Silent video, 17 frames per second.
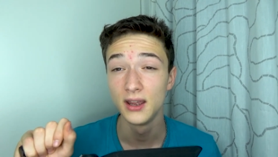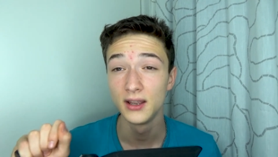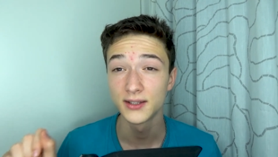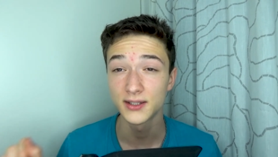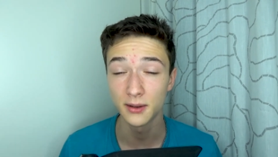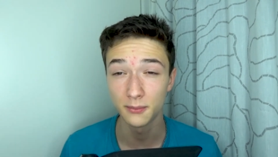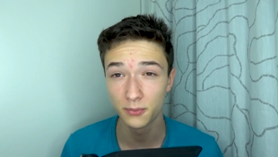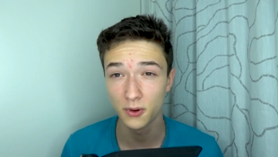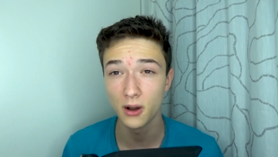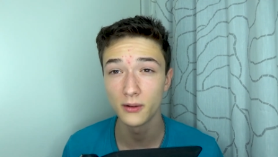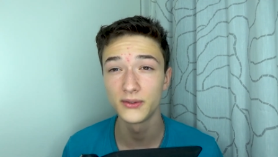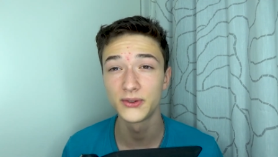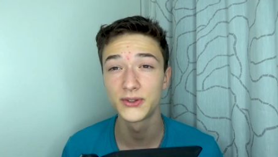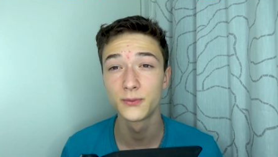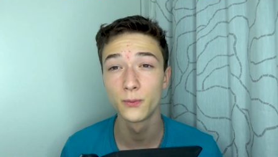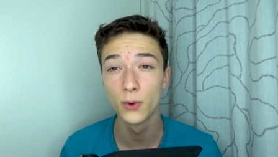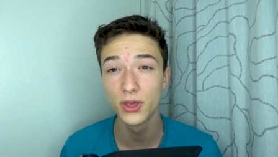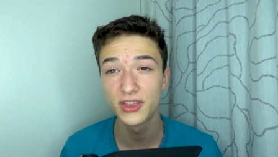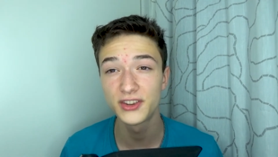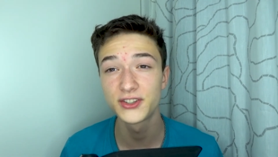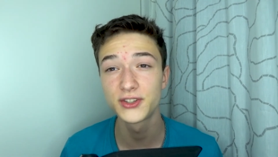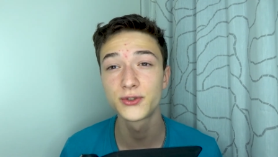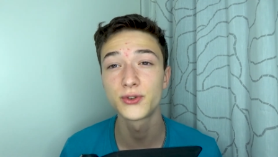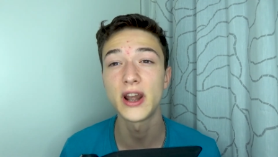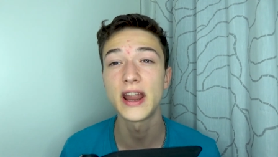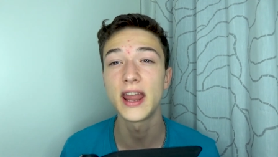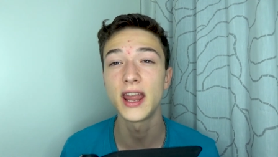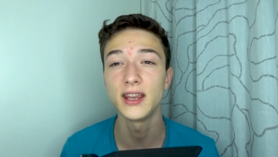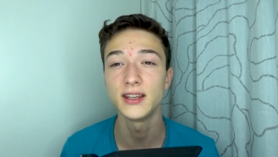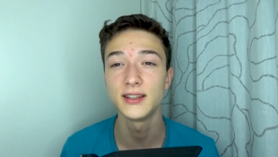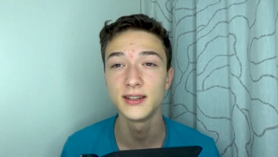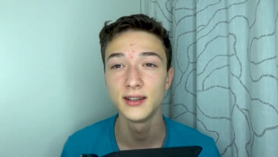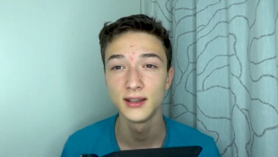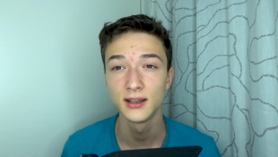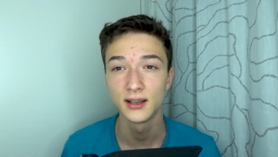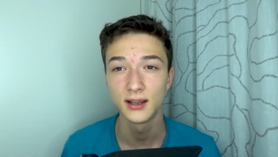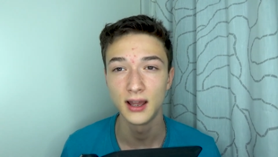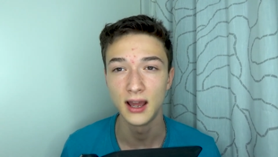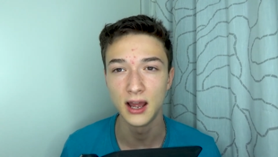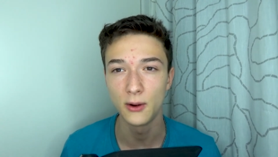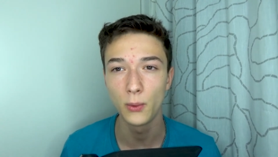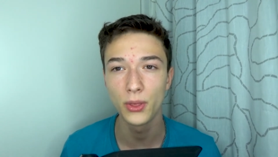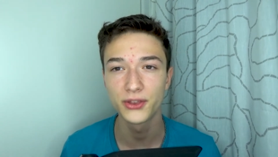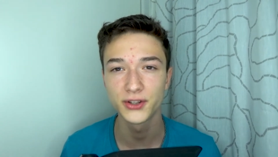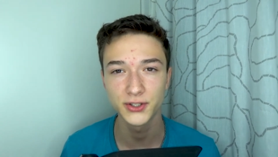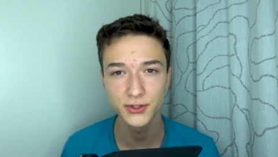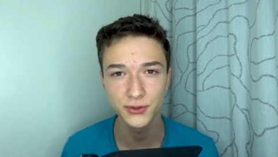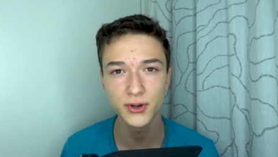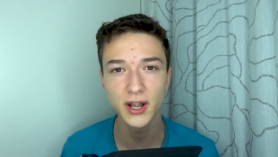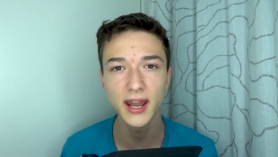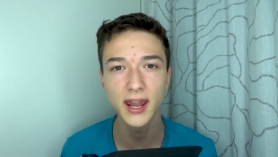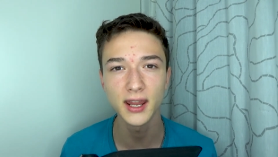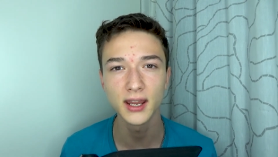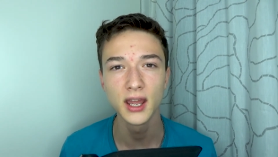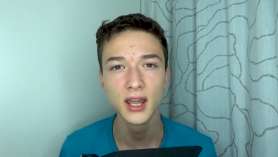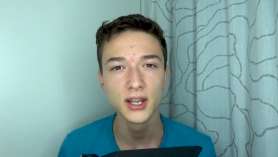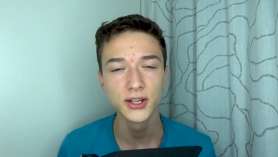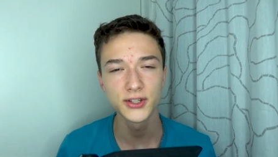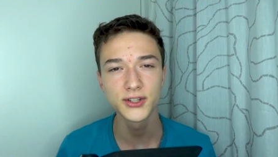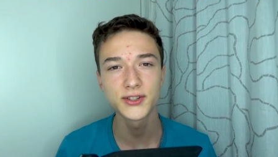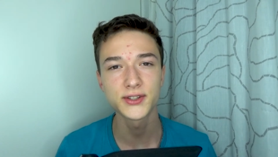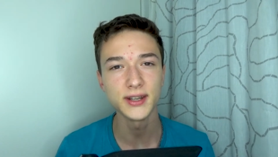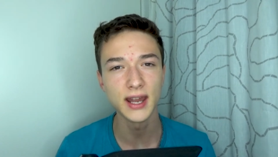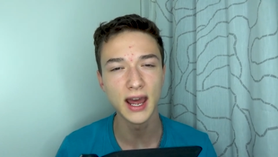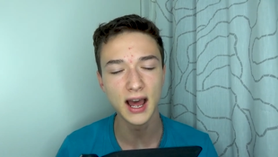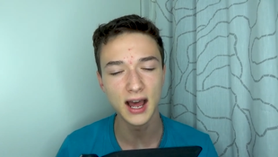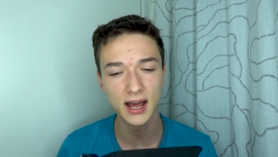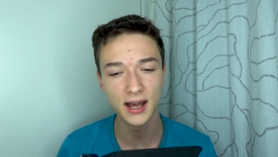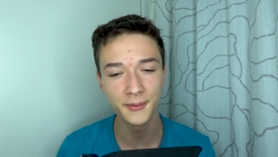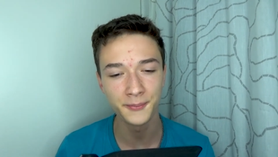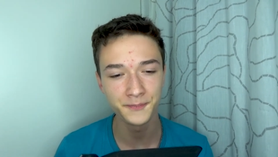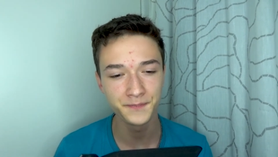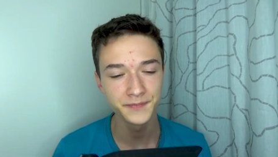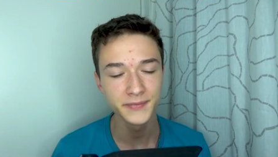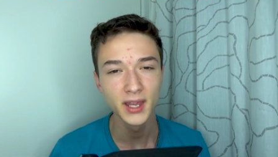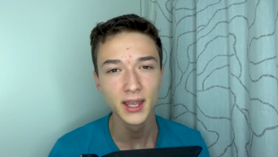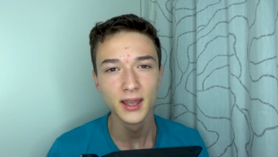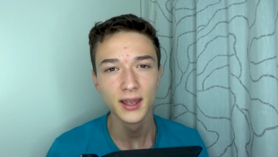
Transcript: some problems with stringings, uh, with stringing, just, um,